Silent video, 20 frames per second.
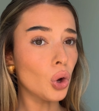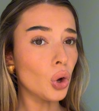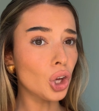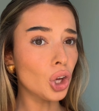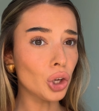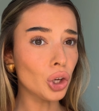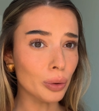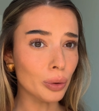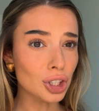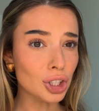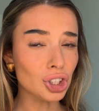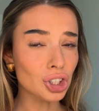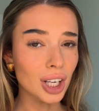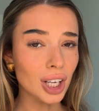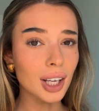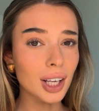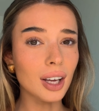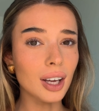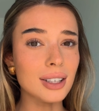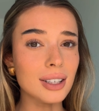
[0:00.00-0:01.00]
who is she?
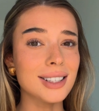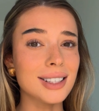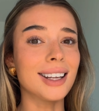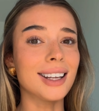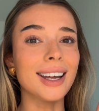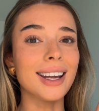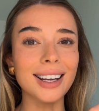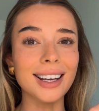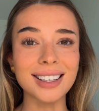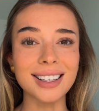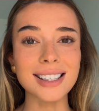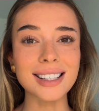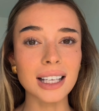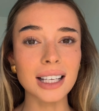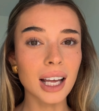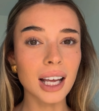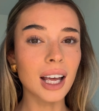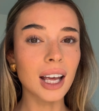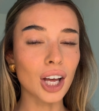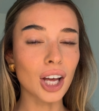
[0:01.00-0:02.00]
Her skin is
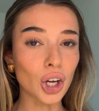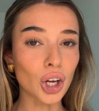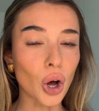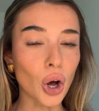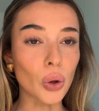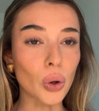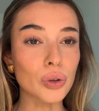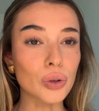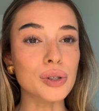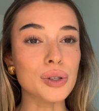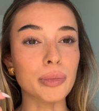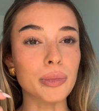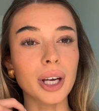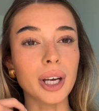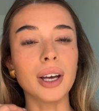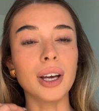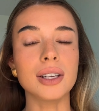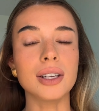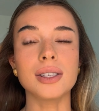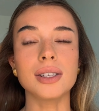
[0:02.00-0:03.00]
goals,
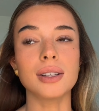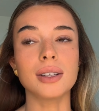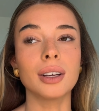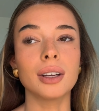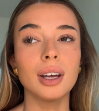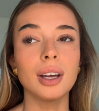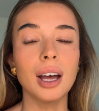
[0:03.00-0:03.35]
because